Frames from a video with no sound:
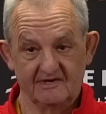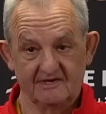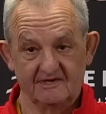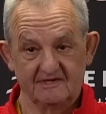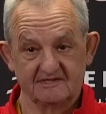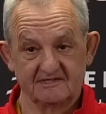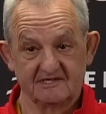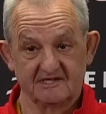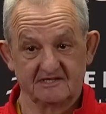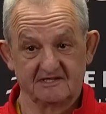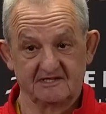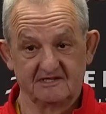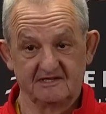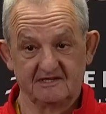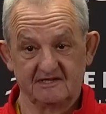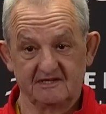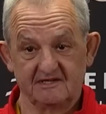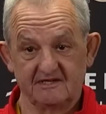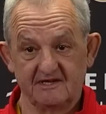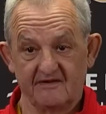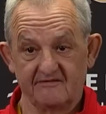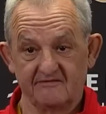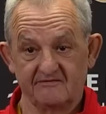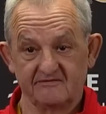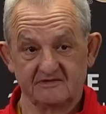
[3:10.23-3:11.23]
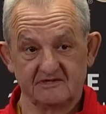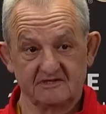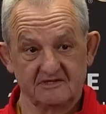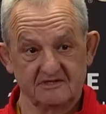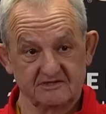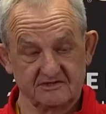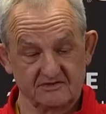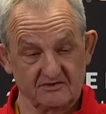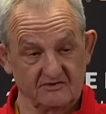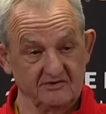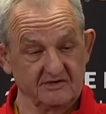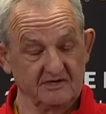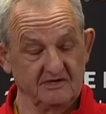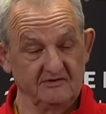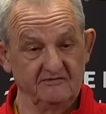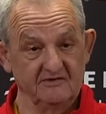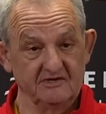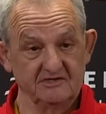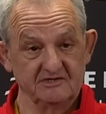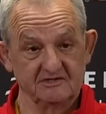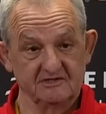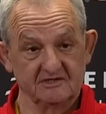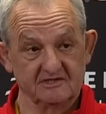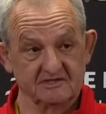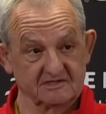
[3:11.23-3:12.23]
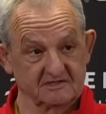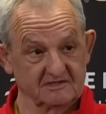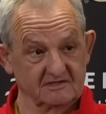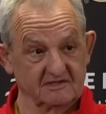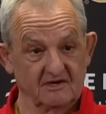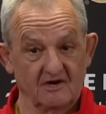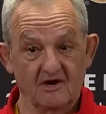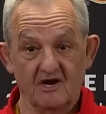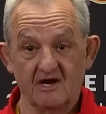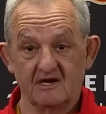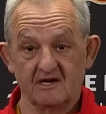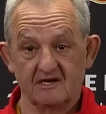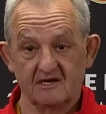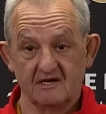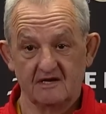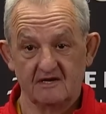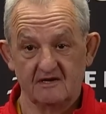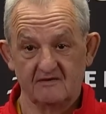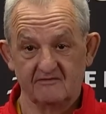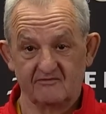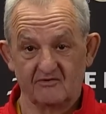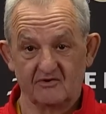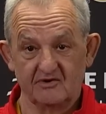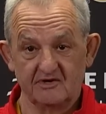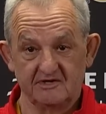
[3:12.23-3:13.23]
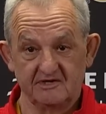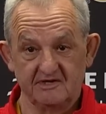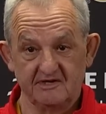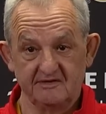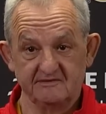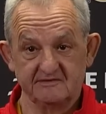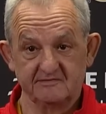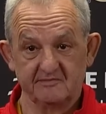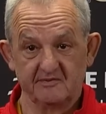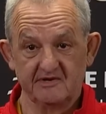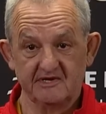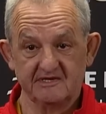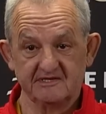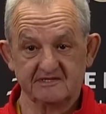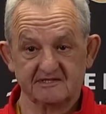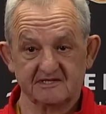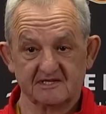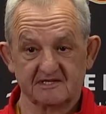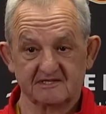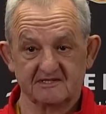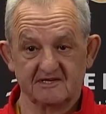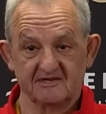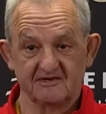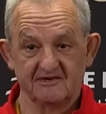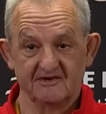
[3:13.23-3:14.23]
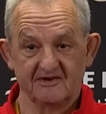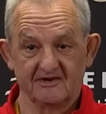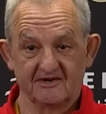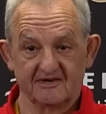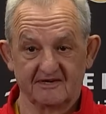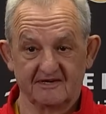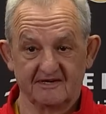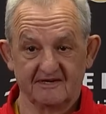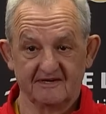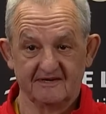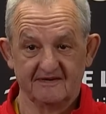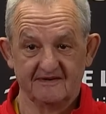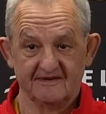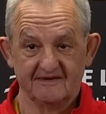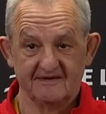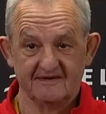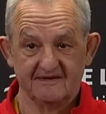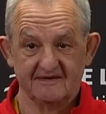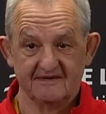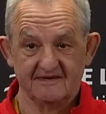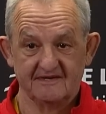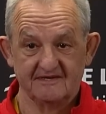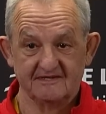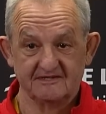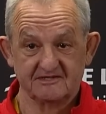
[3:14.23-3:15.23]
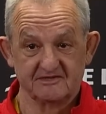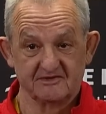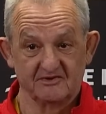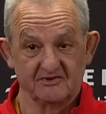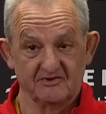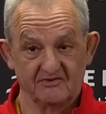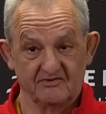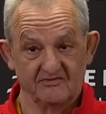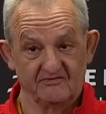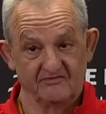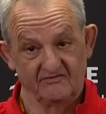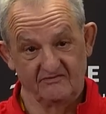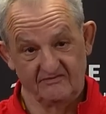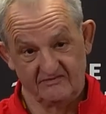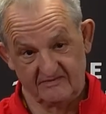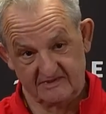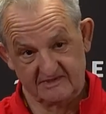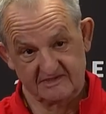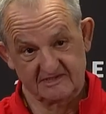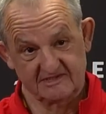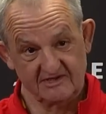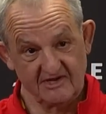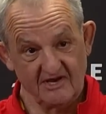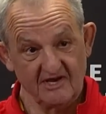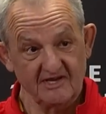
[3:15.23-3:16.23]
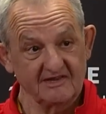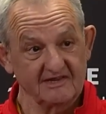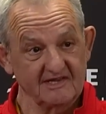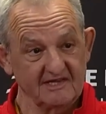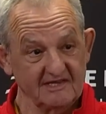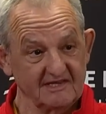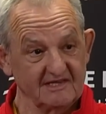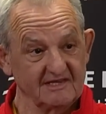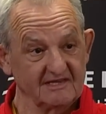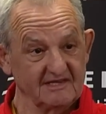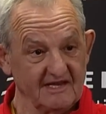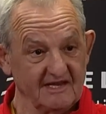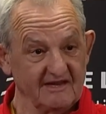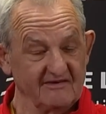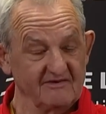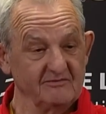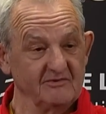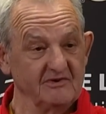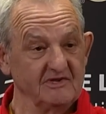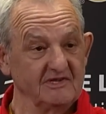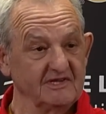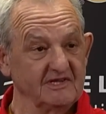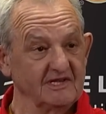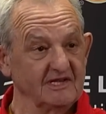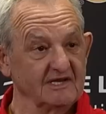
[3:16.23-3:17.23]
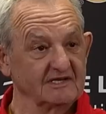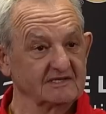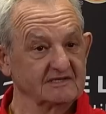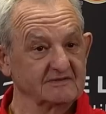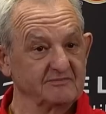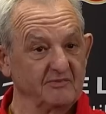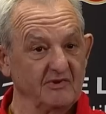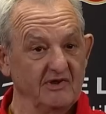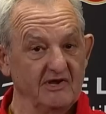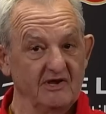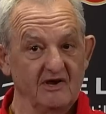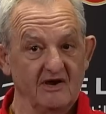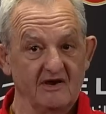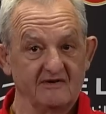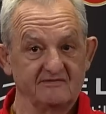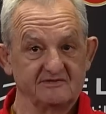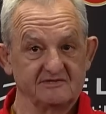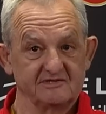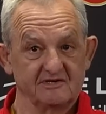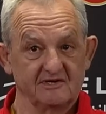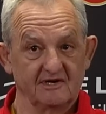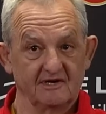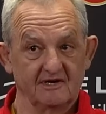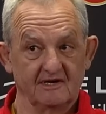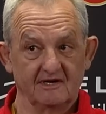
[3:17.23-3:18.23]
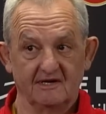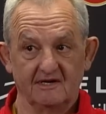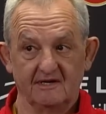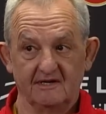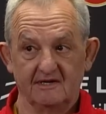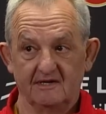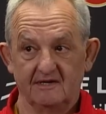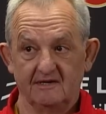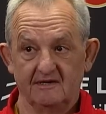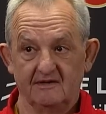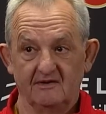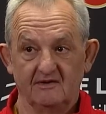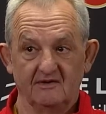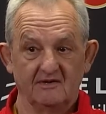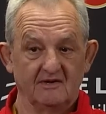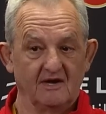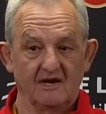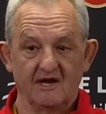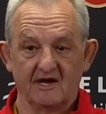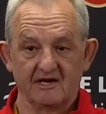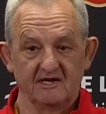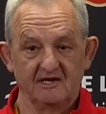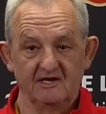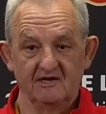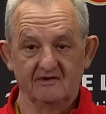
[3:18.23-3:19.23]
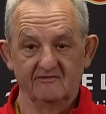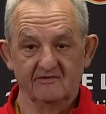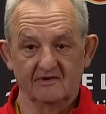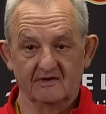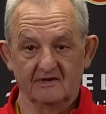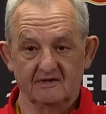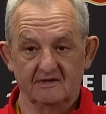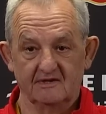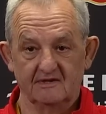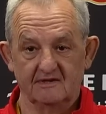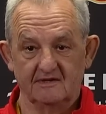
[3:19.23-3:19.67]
It's a tough, it's the only division that's got four teams playing 600 hockey. So it's not, everybody thinks playoffs are a given.